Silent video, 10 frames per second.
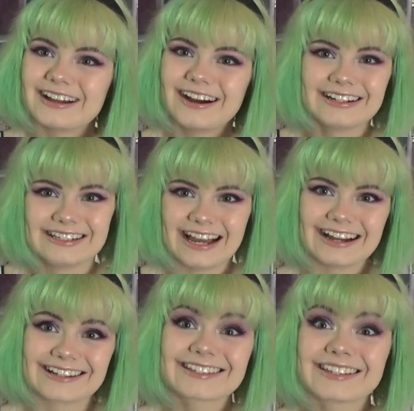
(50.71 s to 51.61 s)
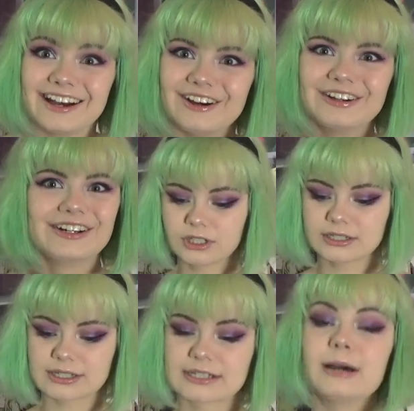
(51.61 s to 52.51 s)
contacts. So,
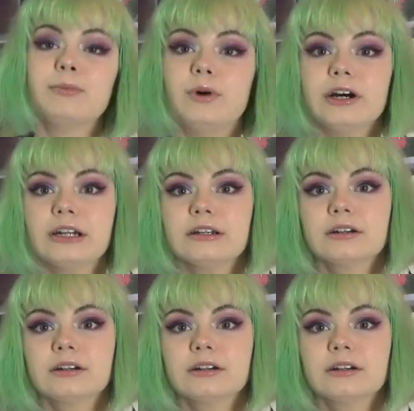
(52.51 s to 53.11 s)
step 1.